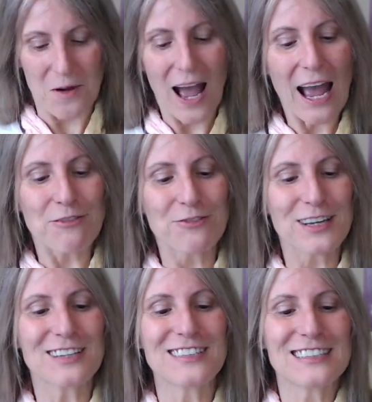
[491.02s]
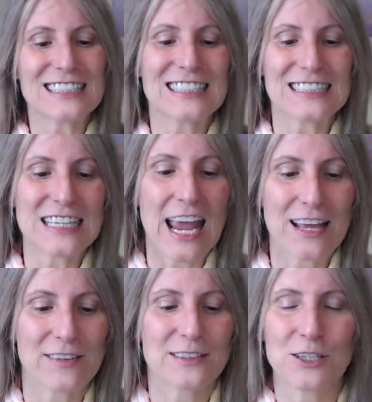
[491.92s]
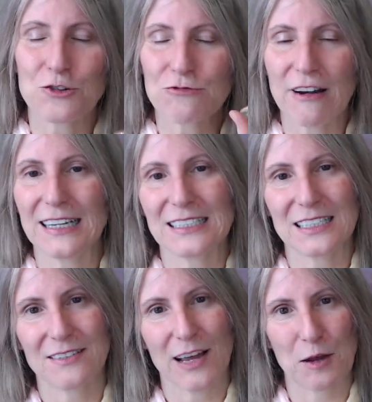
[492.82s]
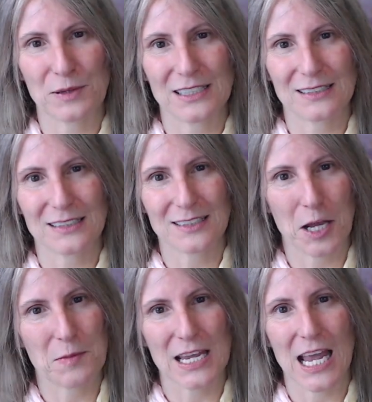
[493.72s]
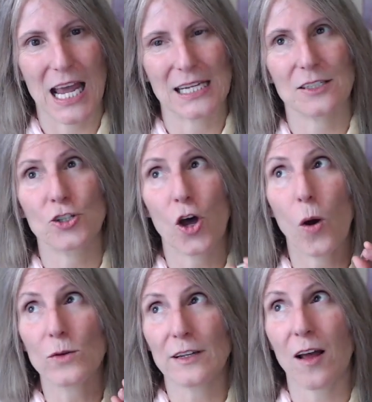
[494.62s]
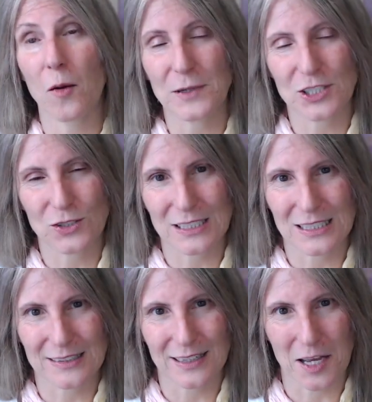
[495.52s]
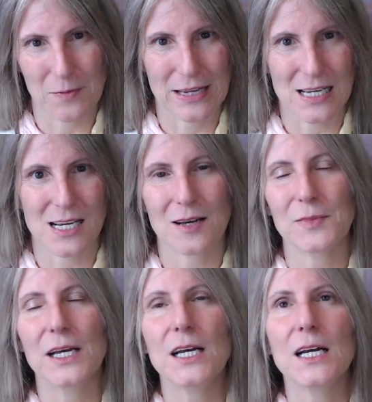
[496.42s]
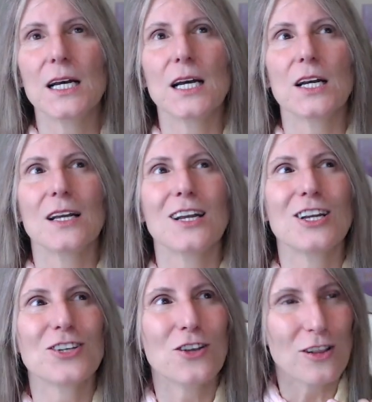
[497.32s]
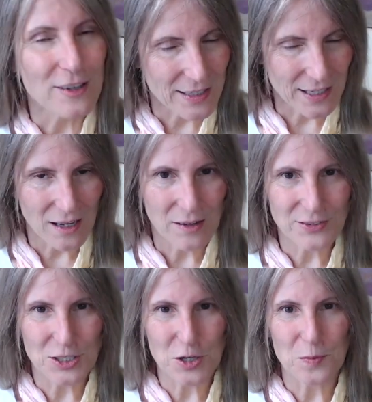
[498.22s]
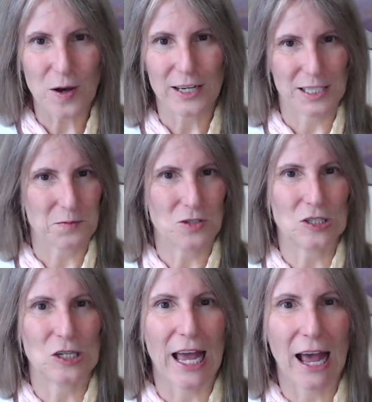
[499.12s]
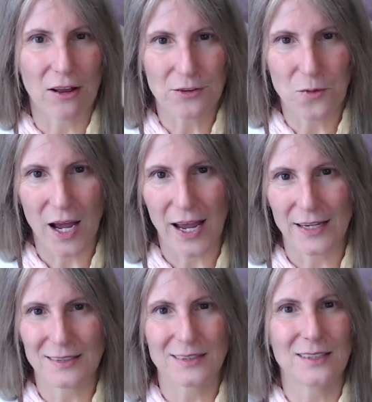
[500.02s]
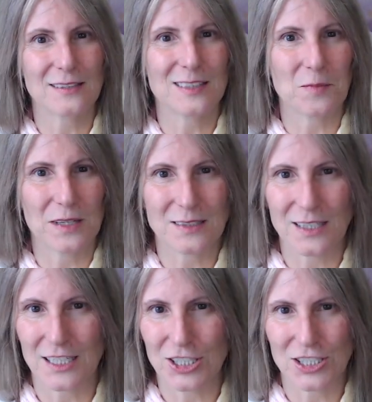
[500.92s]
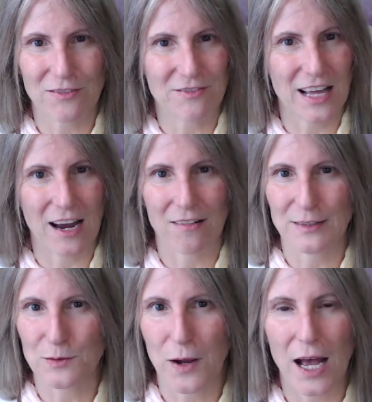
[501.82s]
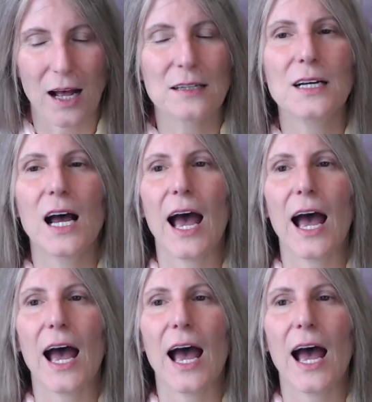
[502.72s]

I feel that this is saying that there's a great deal of happiness that's coming in, golden opportunities are coming up. You're looking after your body more health wise, something's going to shift there as well.